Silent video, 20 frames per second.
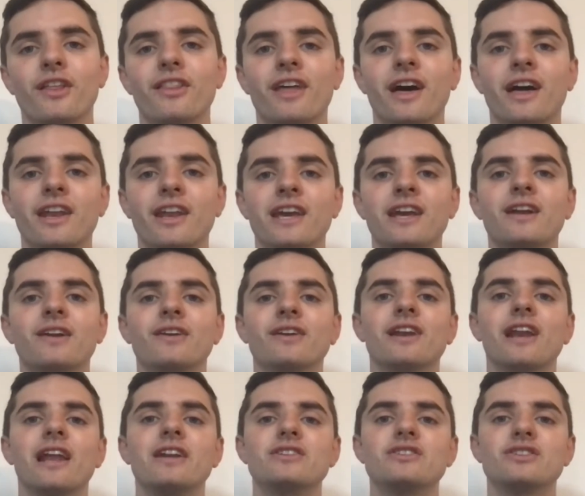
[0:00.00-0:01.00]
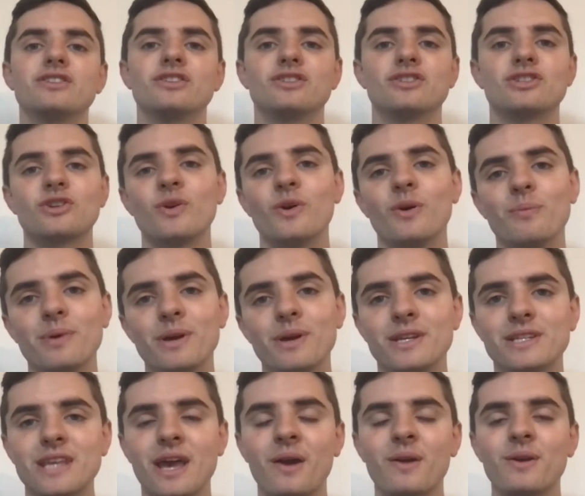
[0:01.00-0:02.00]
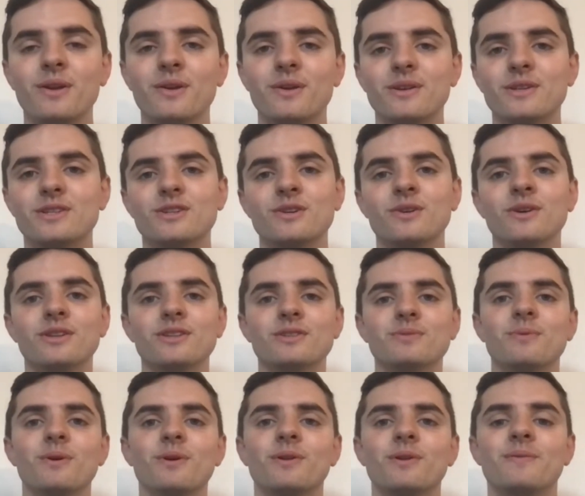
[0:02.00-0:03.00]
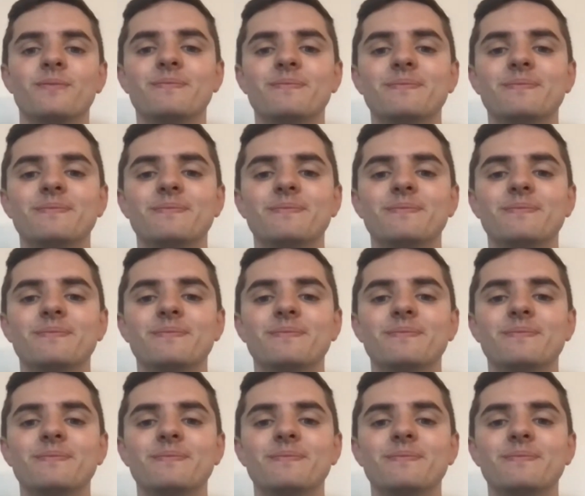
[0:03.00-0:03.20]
than England legend Stuart Pearce. How are you doing, Stuart, this morning?